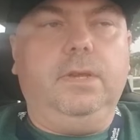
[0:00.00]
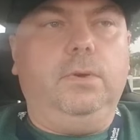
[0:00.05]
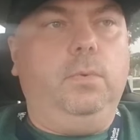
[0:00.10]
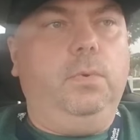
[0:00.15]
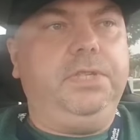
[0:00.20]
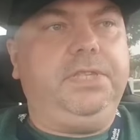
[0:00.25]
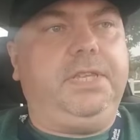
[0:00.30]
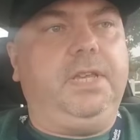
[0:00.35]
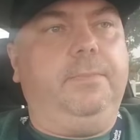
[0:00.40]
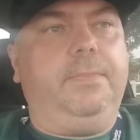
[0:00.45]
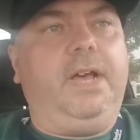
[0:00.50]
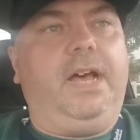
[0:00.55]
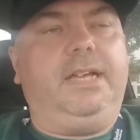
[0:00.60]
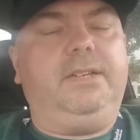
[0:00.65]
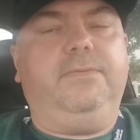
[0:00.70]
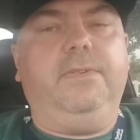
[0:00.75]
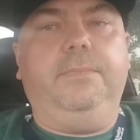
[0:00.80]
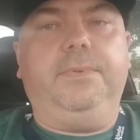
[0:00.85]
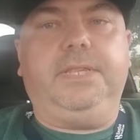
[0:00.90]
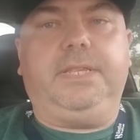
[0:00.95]
What's up, guys?
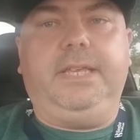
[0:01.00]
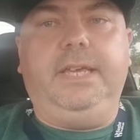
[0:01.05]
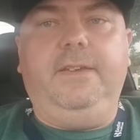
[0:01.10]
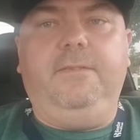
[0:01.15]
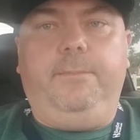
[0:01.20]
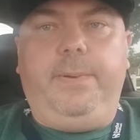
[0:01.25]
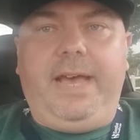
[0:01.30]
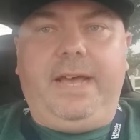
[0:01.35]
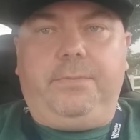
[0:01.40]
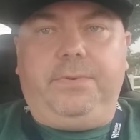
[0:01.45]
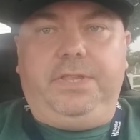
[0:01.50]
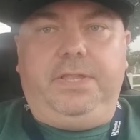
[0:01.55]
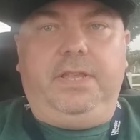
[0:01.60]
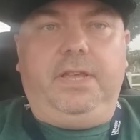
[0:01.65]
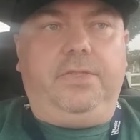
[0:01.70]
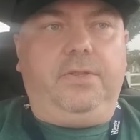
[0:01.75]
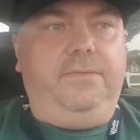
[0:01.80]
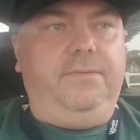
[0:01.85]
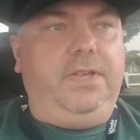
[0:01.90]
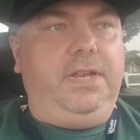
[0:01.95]
Flippin' Steve back with
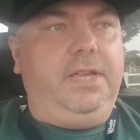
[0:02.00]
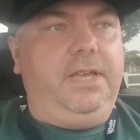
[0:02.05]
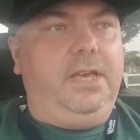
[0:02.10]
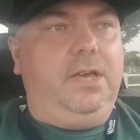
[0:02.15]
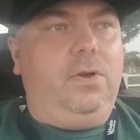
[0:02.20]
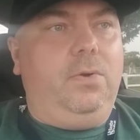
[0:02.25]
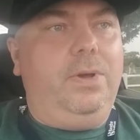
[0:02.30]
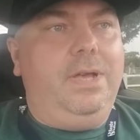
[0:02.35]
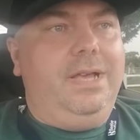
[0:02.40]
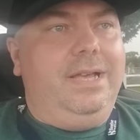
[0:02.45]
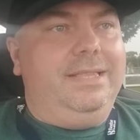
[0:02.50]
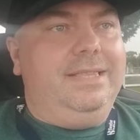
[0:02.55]
another video.